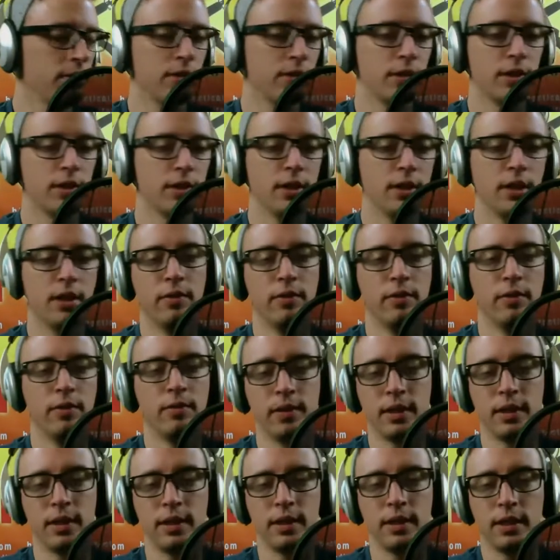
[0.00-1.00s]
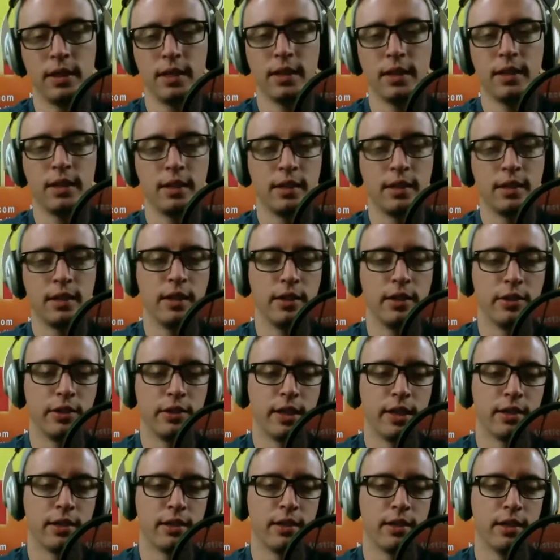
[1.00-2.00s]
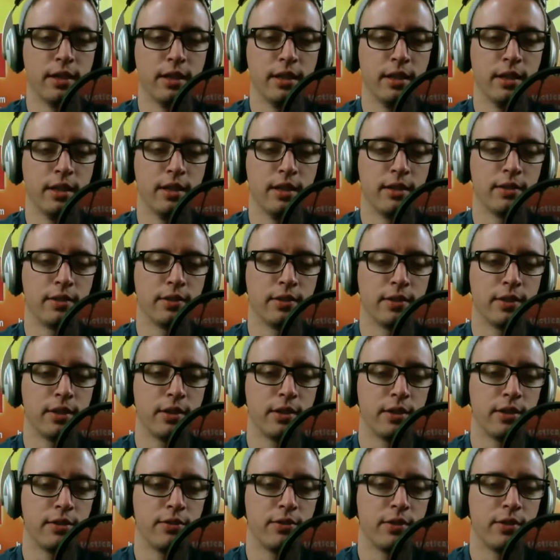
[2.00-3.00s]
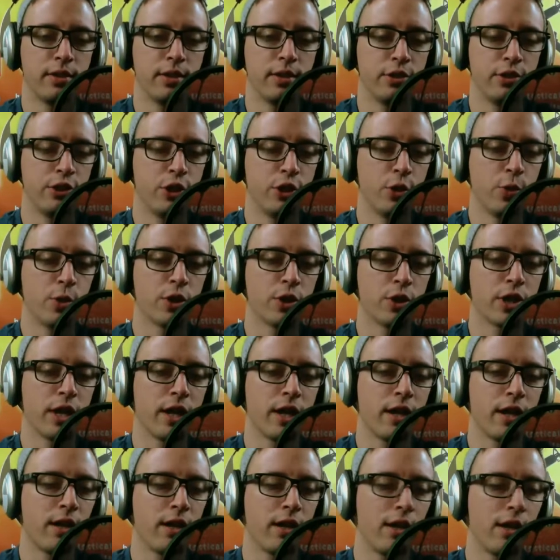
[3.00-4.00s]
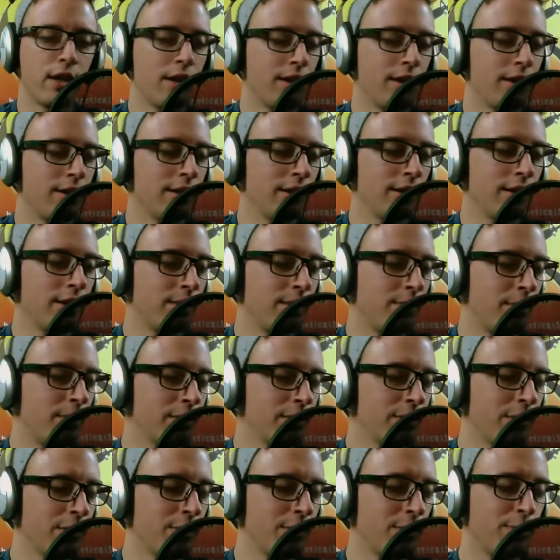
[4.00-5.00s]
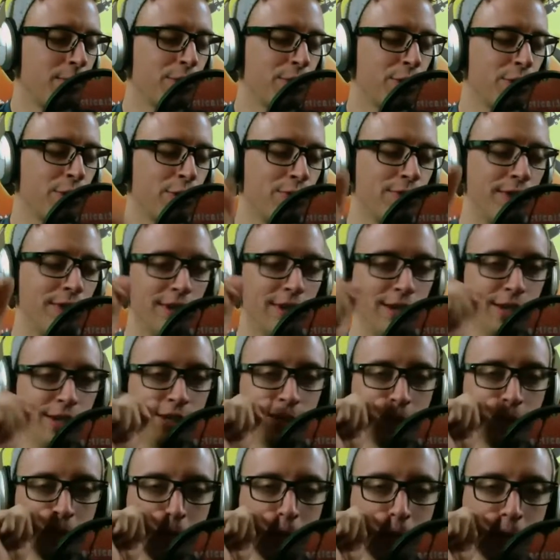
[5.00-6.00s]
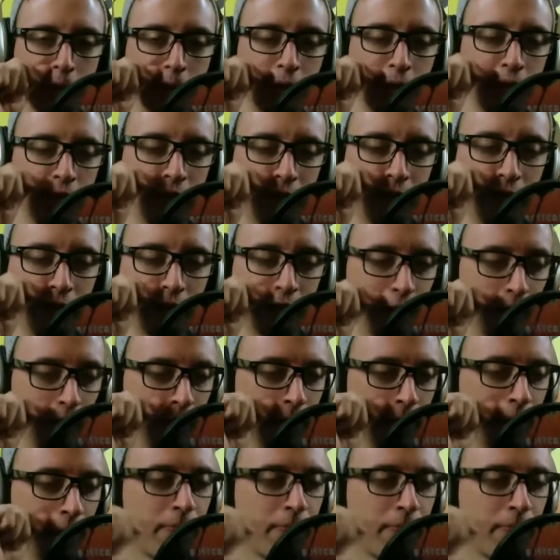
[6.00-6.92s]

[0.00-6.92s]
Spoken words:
So, no, you got the Jewish and Muslim approved snack food.